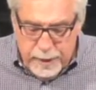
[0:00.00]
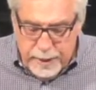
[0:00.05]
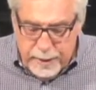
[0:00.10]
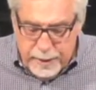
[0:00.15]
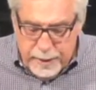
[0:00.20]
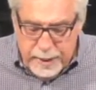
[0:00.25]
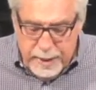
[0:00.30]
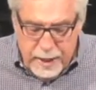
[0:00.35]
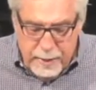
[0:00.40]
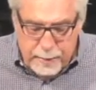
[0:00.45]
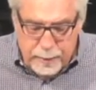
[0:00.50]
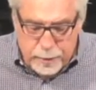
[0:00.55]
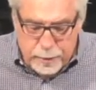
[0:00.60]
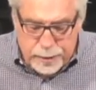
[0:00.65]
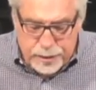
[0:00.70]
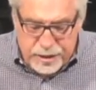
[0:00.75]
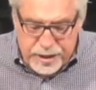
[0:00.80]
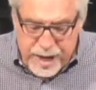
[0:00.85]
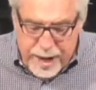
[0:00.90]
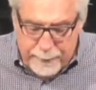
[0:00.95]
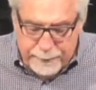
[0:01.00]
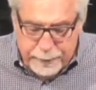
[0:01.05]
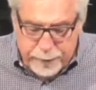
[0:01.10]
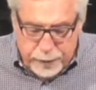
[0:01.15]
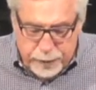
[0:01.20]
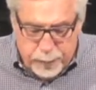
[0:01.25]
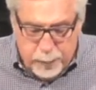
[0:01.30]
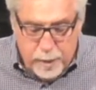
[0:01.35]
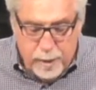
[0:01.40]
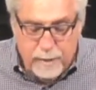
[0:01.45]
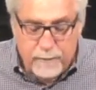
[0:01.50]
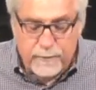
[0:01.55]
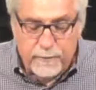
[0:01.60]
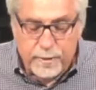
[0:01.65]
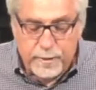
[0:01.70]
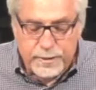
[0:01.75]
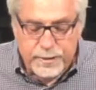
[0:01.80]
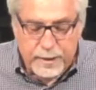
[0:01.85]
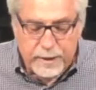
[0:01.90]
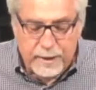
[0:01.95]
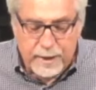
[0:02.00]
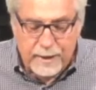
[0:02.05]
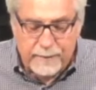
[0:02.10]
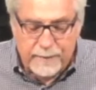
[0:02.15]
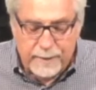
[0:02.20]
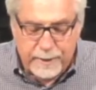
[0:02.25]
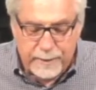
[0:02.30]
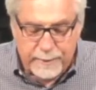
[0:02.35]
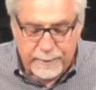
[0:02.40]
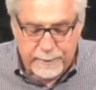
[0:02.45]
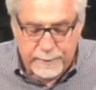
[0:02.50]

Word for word: Hebrews chapter 12, verse 11.